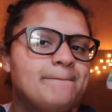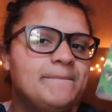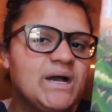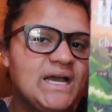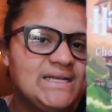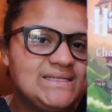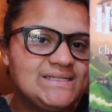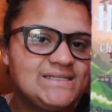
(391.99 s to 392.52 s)

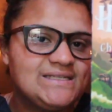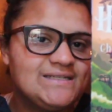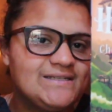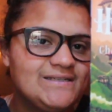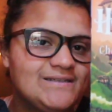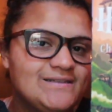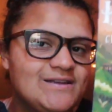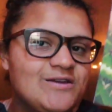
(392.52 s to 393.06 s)

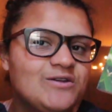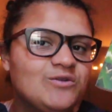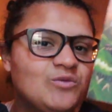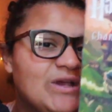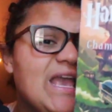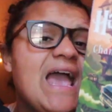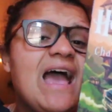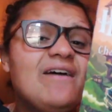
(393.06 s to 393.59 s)
but
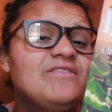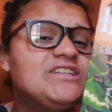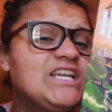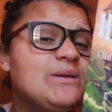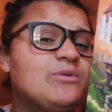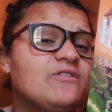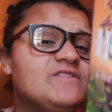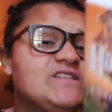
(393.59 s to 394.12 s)
we have the Chamber